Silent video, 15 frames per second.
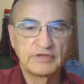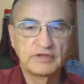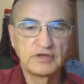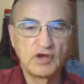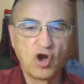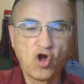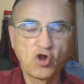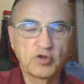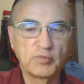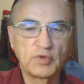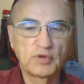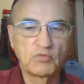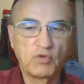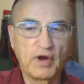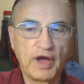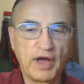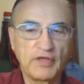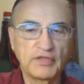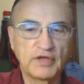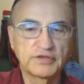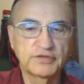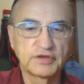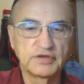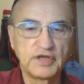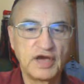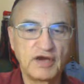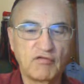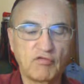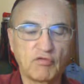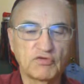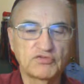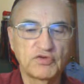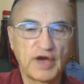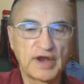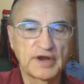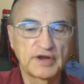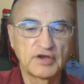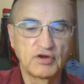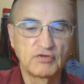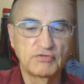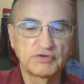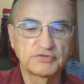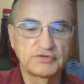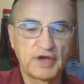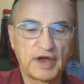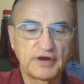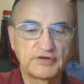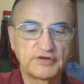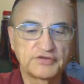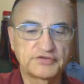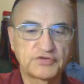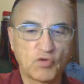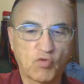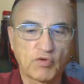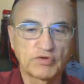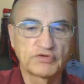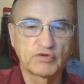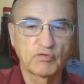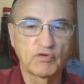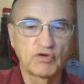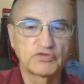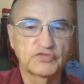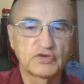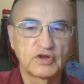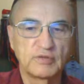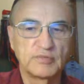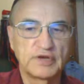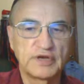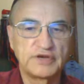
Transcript: The ultimate way that the devil would try to do was to destroy Jerusalem,